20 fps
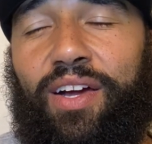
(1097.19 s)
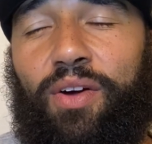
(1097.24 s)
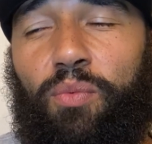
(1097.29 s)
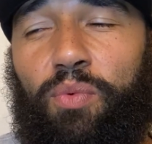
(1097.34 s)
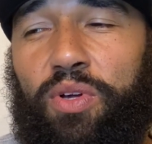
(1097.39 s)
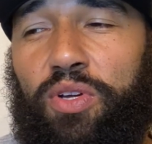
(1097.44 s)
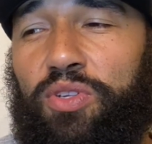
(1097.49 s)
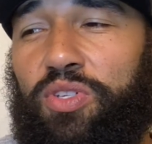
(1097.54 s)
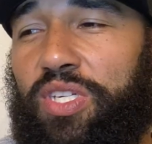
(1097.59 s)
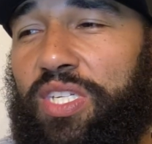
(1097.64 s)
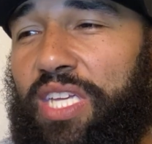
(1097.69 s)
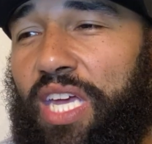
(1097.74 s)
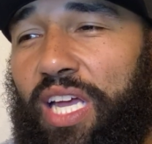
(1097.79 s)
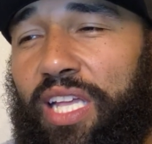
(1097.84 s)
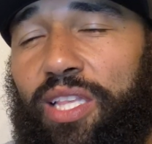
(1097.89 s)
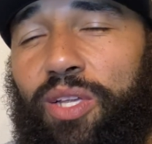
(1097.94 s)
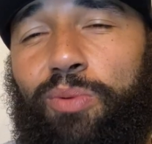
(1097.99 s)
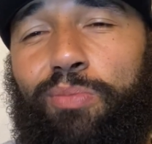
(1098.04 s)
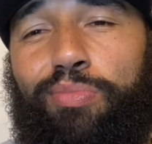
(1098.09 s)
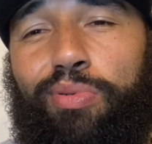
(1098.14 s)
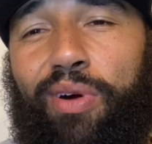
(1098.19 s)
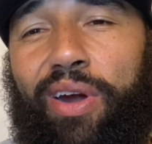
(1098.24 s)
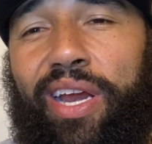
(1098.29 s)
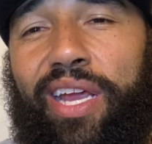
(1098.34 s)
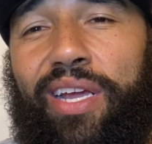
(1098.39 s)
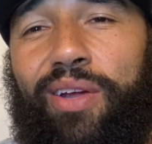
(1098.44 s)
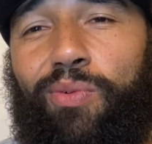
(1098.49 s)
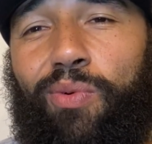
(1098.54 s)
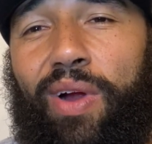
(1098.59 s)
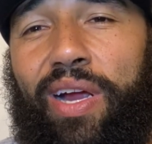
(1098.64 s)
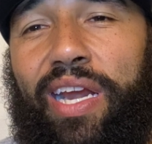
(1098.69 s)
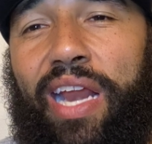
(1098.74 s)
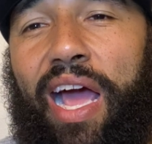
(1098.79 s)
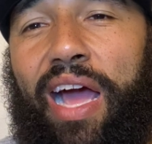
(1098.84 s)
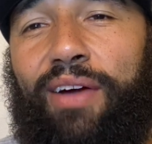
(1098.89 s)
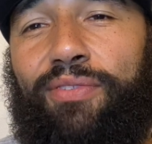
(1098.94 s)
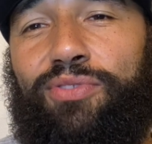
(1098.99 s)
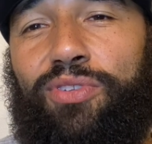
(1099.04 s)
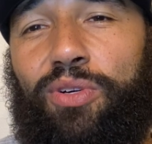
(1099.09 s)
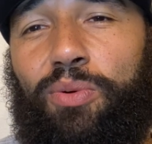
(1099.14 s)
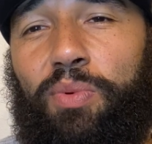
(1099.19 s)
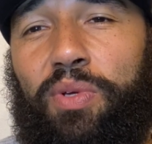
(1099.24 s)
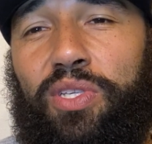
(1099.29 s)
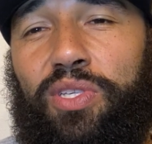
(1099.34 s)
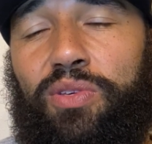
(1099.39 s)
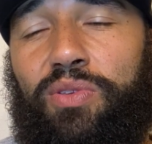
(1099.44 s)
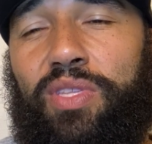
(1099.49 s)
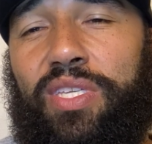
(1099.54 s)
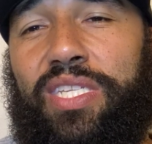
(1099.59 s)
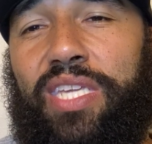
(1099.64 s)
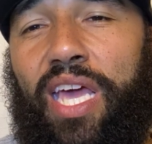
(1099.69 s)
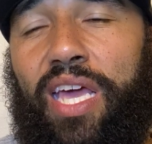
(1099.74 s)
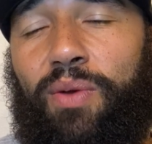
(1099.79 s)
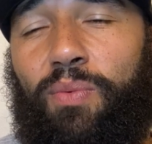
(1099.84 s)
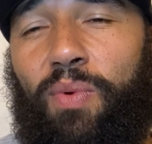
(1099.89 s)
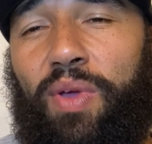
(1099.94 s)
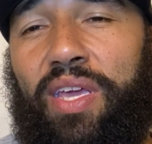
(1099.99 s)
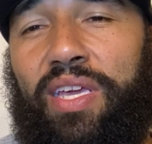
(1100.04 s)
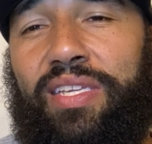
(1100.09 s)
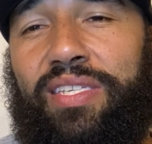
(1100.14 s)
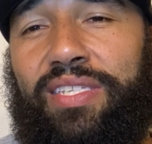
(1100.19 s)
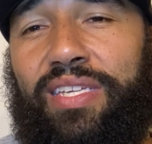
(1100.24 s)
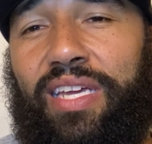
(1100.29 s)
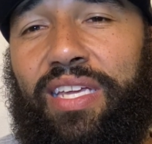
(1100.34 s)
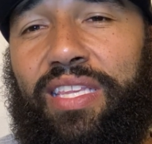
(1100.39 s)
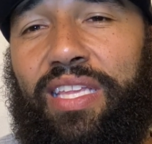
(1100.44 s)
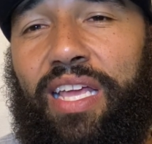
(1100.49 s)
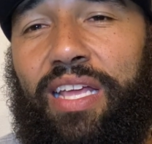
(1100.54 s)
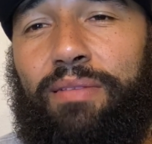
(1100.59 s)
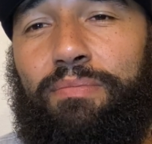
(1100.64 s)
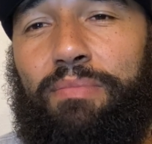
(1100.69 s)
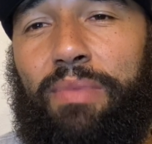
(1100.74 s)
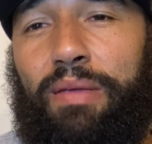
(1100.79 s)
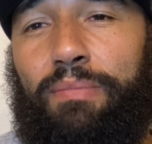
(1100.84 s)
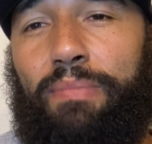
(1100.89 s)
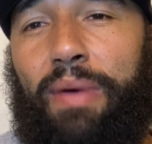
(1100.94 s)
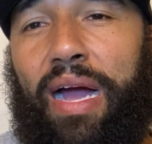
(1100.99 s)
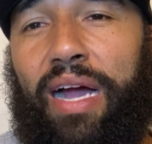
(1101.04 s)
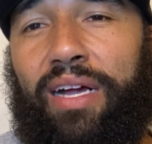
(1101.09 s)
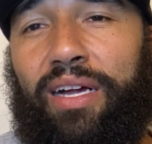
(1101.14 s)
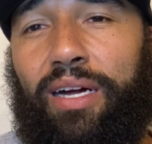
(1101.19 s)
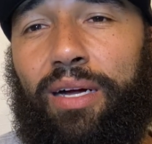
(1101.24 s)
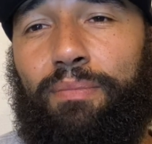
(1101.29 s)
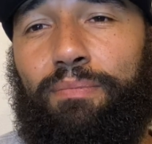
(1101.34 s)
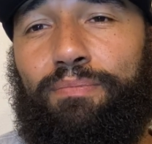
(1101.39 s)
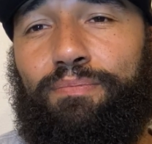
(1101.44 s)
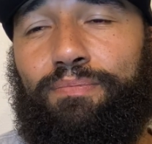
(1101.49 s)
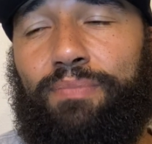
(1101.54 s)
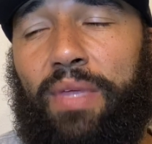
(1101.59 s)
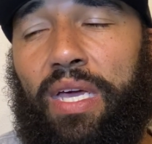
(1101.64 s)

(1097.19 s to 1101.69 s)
We usually take a little break right after we do the 10 weeks and then meet back up